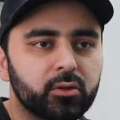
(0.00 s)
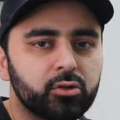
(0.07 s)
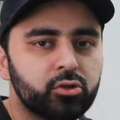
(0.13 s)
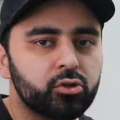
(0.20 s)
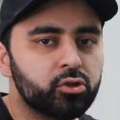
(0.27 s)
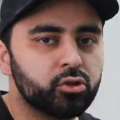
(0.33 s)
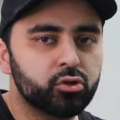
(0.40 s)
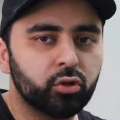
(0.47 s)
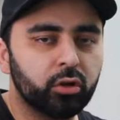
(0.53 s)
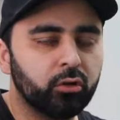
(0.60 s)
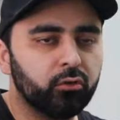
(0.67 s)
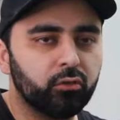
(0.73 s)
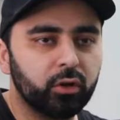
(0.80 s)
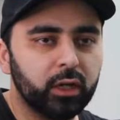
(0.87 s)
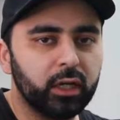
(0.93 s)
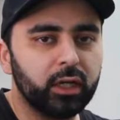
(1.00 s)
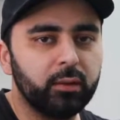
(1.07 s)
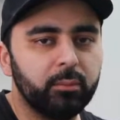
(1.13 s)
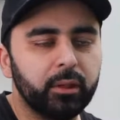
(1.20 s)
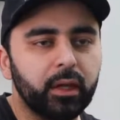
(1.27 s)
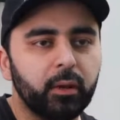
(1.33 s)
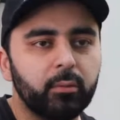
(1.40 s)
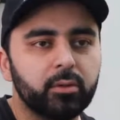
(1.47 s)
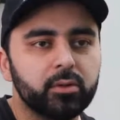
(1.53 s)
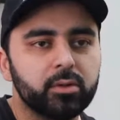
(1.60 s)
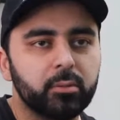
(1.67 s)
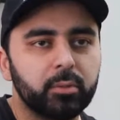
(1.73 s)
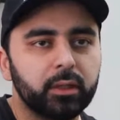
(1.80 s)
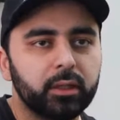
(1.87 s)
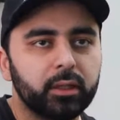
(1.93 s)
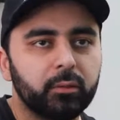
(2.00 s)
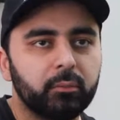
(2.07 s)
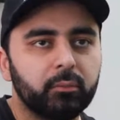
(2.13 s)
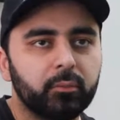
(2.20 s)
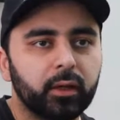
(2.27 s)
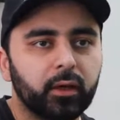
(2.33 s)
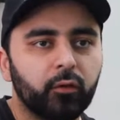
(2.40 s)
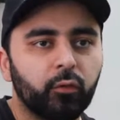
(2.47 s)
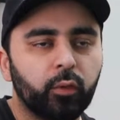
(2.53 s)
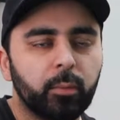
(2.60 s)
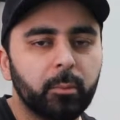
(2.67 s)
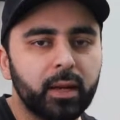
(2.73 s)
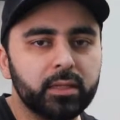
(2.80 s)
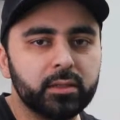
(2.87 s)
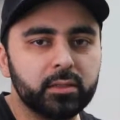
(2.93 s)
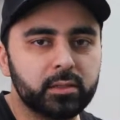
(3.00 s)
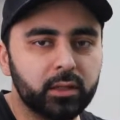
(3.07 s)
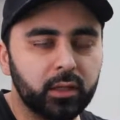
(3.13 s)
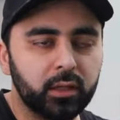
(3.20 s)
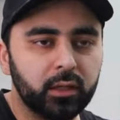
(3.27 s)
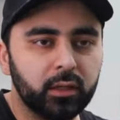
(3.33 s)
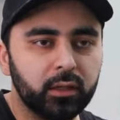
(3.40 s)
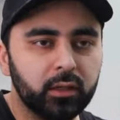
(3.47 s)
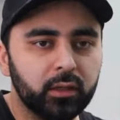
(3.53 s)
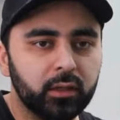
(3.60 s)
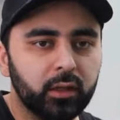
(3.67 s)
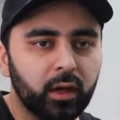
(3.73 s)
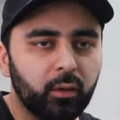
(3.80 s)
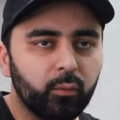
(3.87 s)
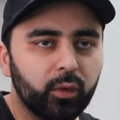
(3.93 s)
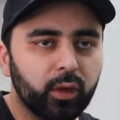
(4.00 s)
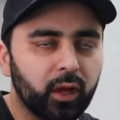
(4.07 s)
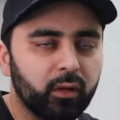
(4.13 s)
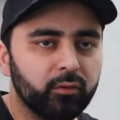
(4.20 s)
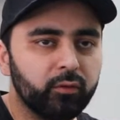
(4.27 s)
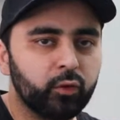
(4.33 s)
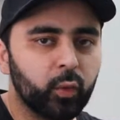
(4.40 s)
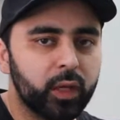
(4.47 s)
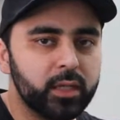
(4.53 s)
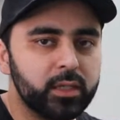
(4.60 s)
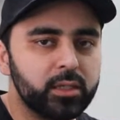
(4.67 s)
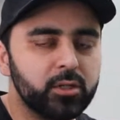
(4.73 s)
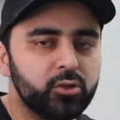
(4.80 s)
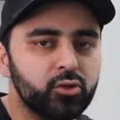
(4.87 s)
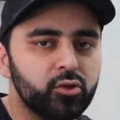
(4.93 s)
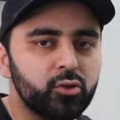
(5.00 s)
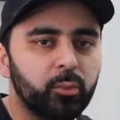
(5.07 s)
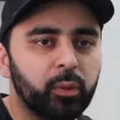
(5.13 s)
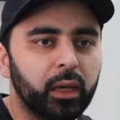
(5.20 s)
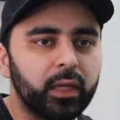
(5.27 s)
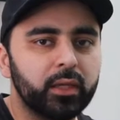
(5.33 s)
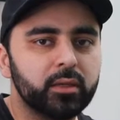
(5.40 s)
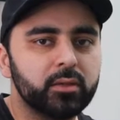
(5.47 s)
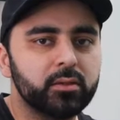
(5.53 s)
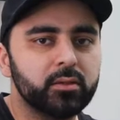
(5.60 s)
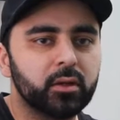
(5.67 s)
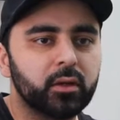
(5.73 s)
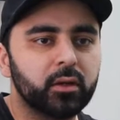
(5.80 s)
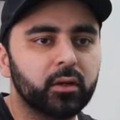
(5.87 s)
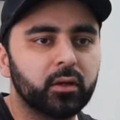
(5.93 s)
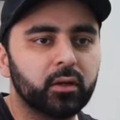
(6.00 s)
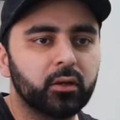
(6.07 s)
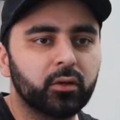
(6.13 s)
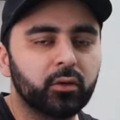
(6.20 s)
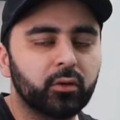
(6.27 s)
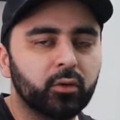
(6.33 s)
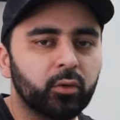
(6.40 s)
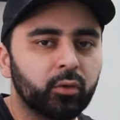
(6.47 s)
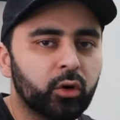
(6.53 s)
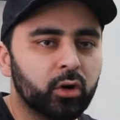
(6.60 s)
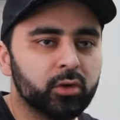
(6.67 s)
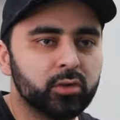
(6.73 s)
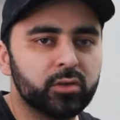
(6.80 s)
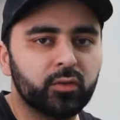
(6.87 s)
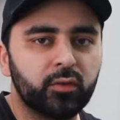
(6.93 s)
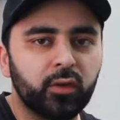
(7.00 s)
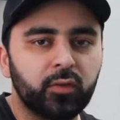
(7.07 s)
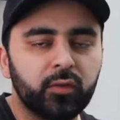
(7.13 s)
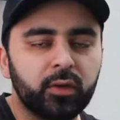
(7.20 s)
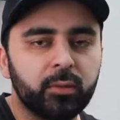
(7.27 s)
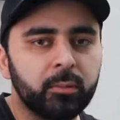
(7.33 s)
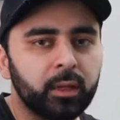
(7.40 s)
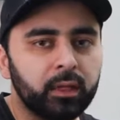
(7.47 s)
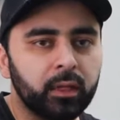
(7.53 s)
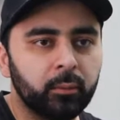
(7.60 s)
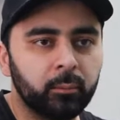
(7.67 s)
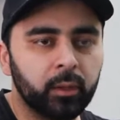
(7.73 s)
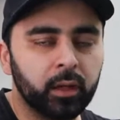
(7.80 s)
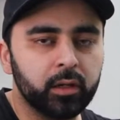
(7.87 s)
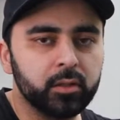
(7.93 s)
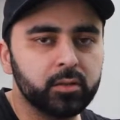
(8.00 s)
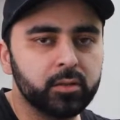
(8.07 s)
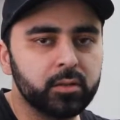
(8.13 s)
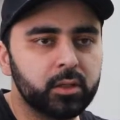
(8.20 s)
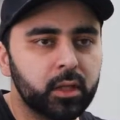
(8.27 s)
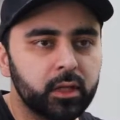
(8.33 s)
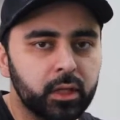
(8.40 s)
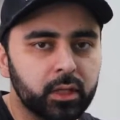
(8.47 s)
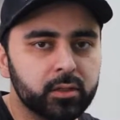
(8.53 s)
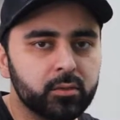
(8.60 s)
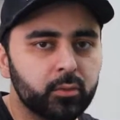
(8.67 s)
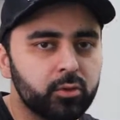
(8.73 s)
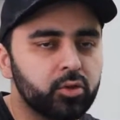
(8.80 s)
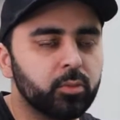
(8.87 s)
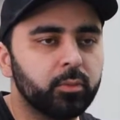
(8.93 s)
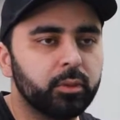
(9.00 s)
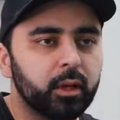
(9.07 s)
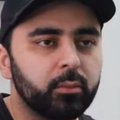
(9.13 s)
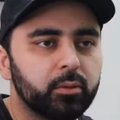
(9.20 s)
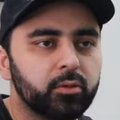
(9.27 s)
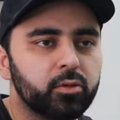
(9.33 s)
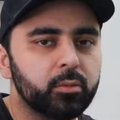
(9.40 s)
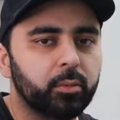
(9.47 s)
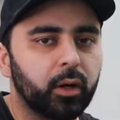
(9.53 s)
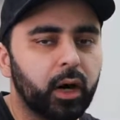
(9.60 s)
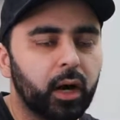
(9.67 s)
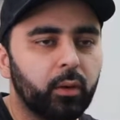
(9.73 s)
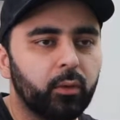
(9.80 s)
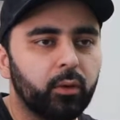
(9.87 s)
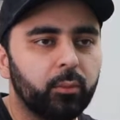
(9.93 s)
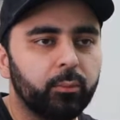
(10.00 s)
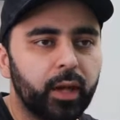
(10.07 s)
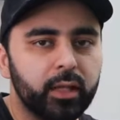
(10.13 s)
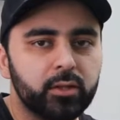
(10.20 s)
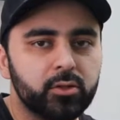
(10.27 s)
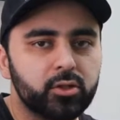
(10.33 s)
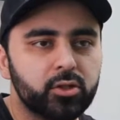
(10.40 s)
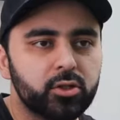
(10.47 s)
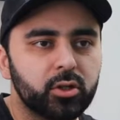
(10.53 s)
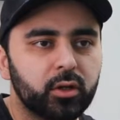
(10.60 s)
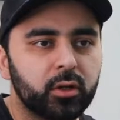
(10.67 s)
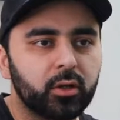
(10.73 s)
shouldn't really be able to beat them. If we're Man City and we have 22 players who cost 50 million plus, then yes, we should be able to. But our bench